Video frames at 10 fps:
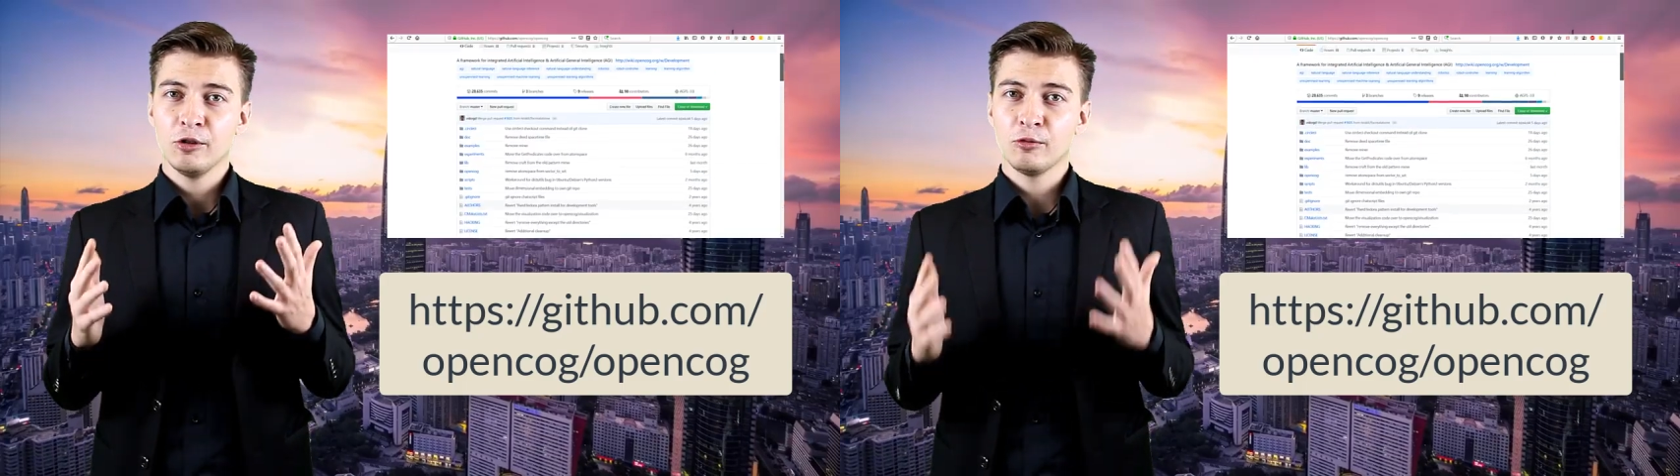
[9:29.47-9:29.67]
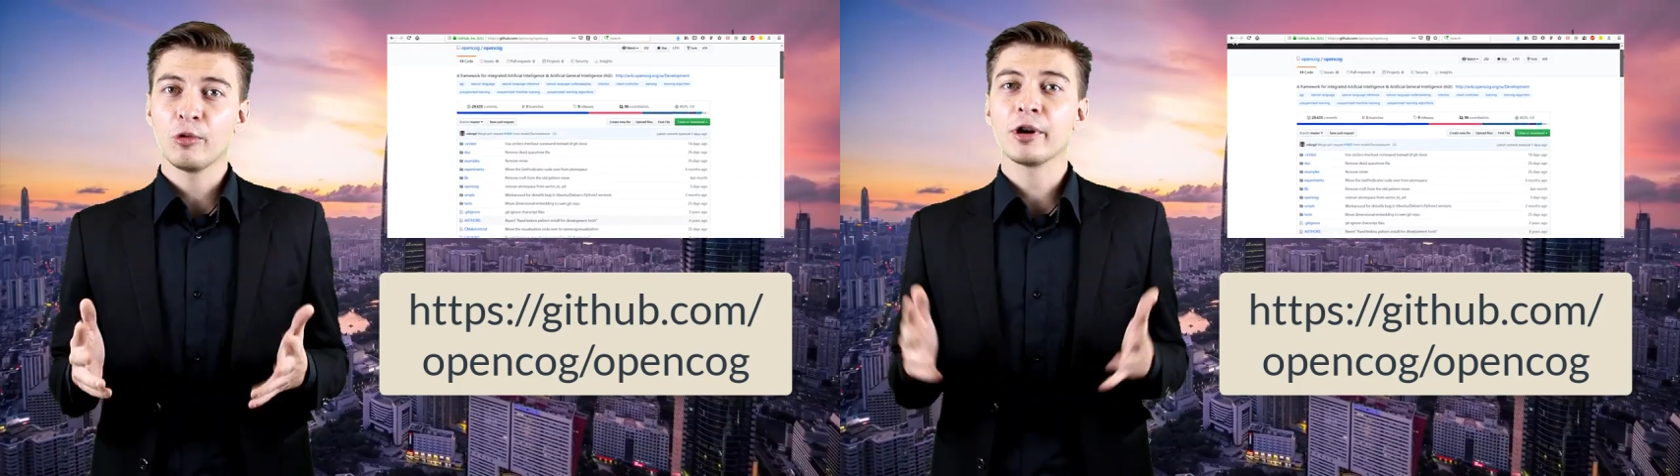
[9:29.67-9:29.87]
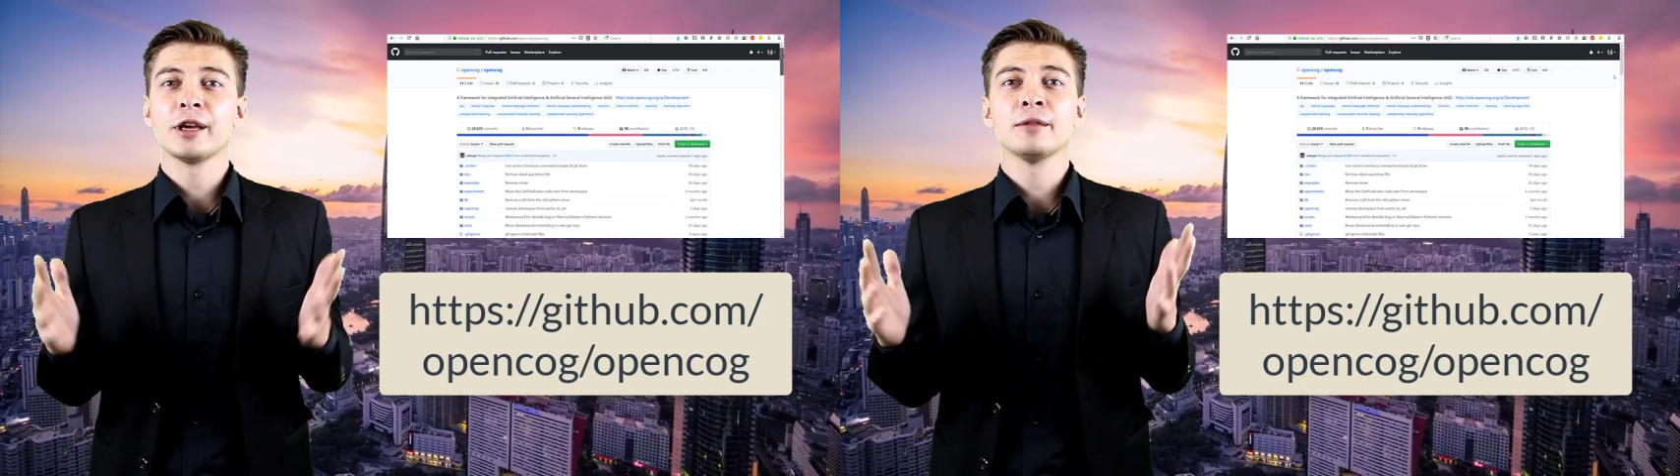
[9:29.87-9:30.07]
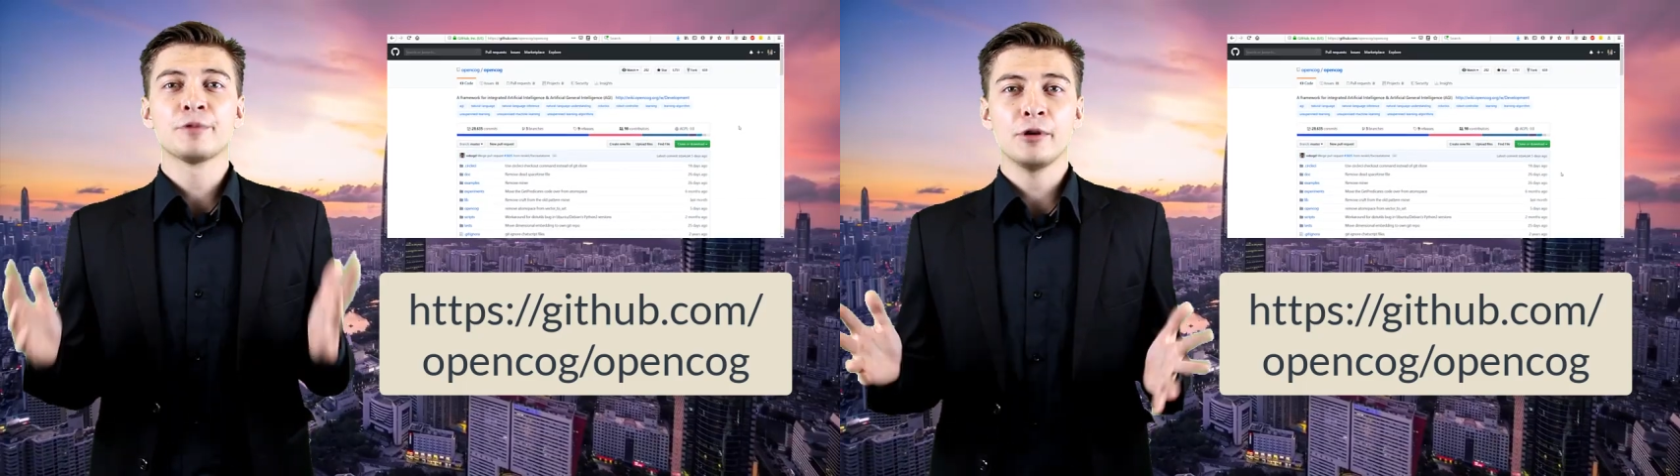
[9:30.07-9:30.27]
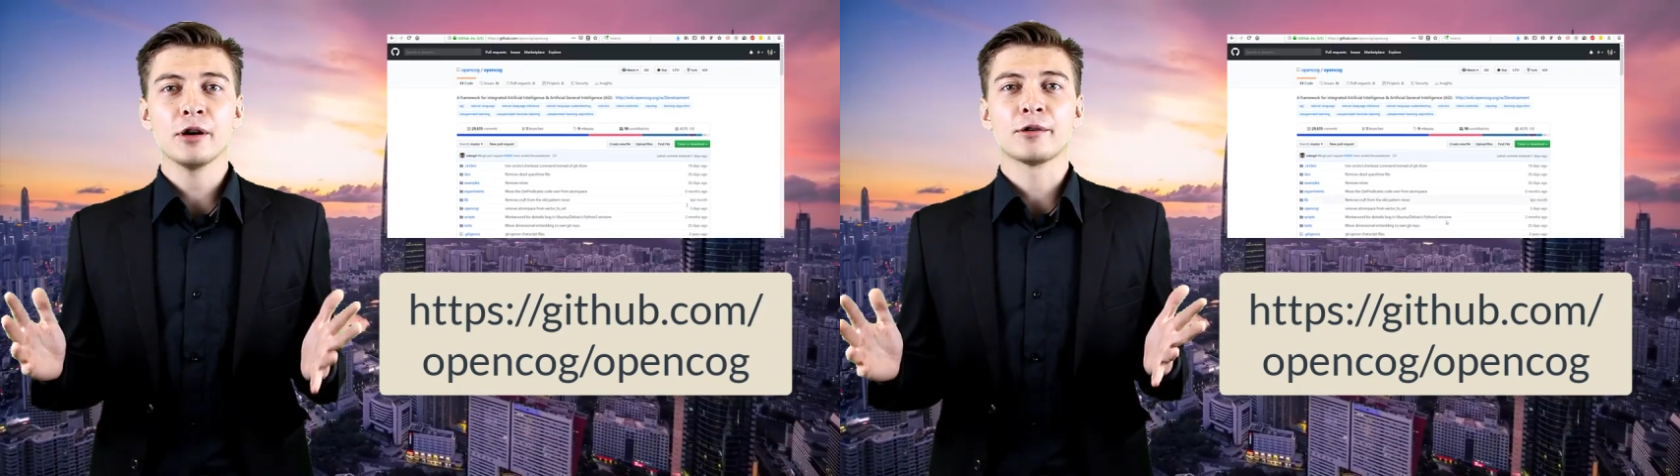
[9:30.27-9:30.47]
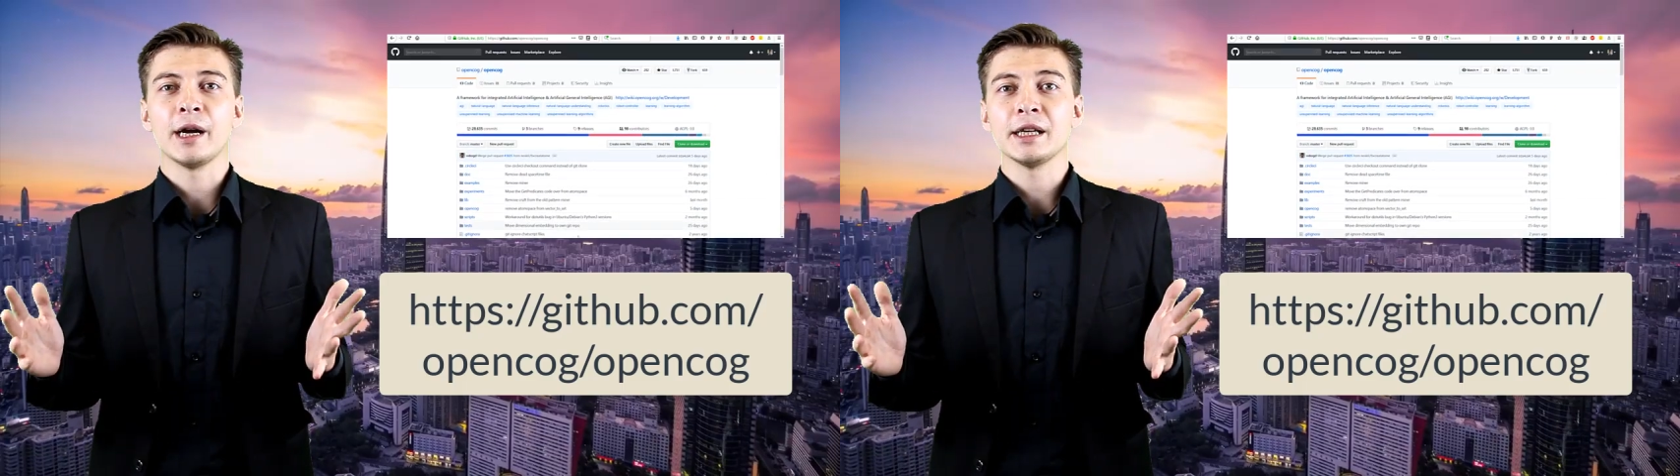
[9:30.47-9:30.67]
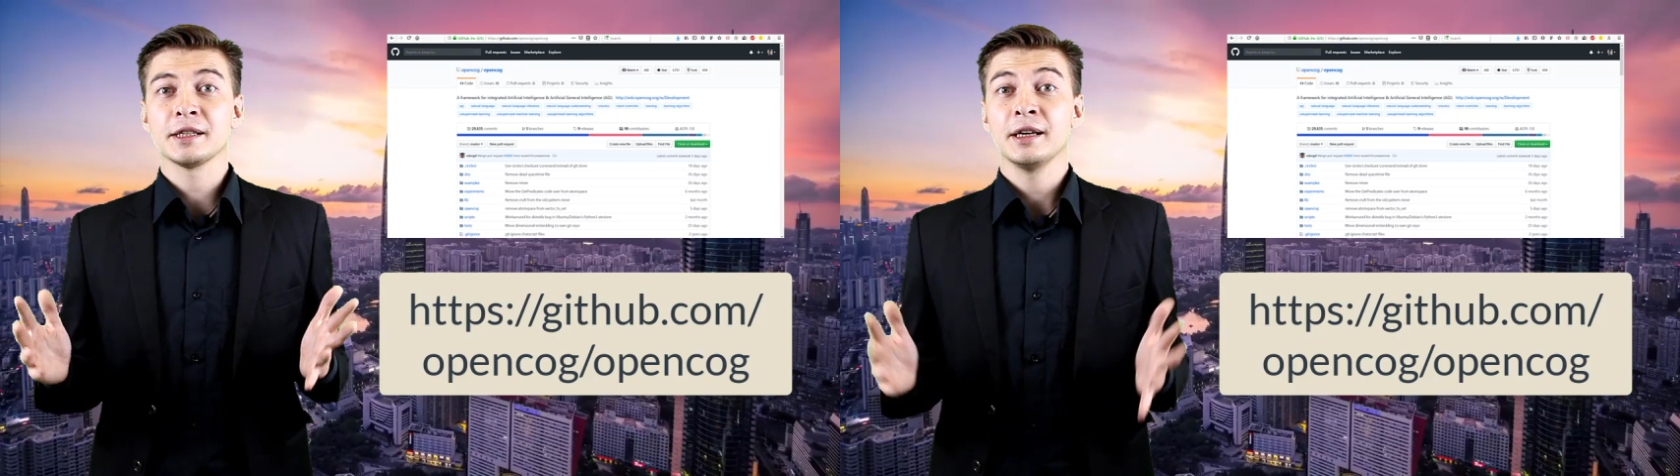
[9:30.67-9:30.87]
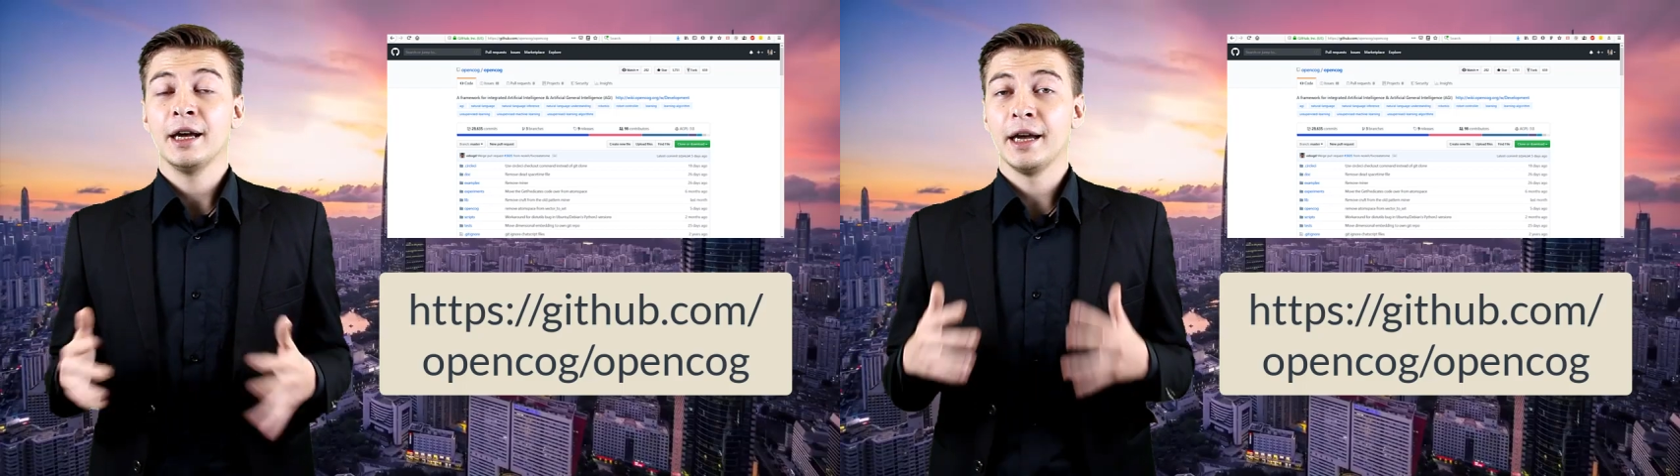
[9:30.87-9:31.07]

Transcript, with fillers: work in progress,